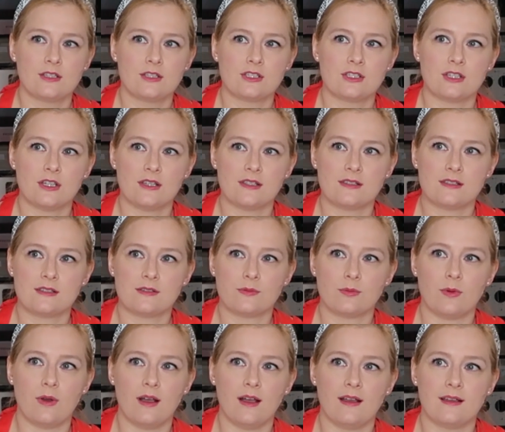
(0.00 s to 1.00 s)
just
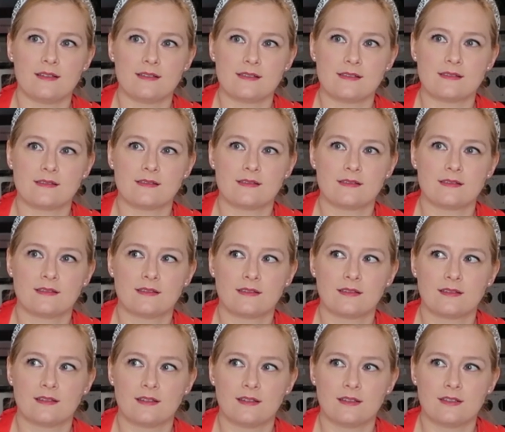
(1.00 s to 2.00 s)
wants
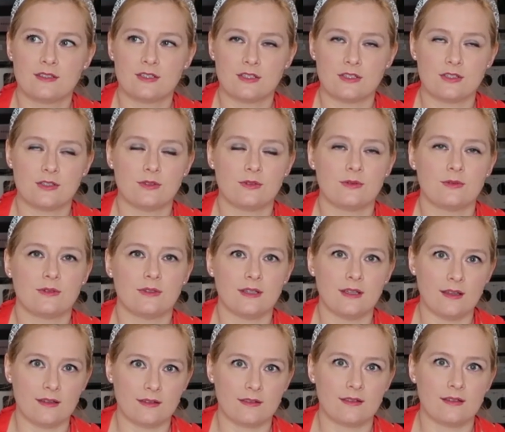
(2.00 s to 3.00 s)
to do
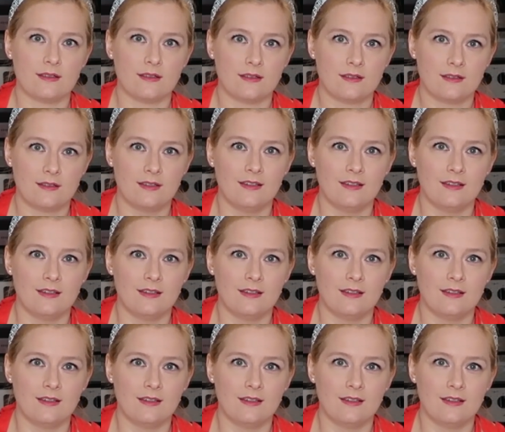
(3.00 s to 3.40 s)
nothing.